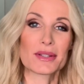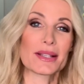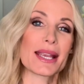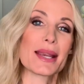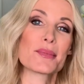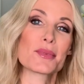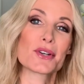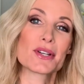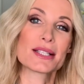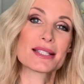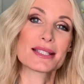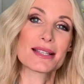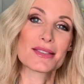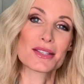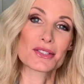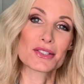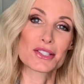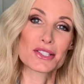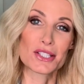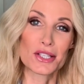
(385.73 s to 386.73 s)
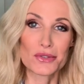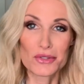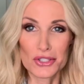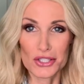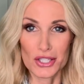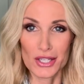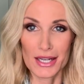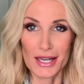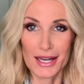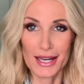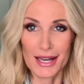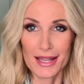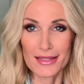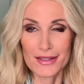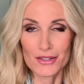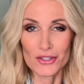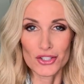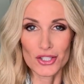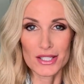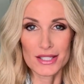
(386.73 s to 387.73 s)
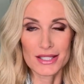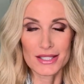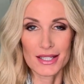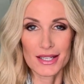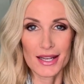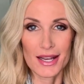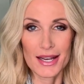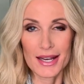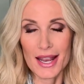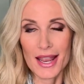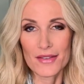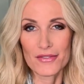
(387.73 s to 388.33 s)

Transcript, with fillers: glamorous and they're so chic and they're just an,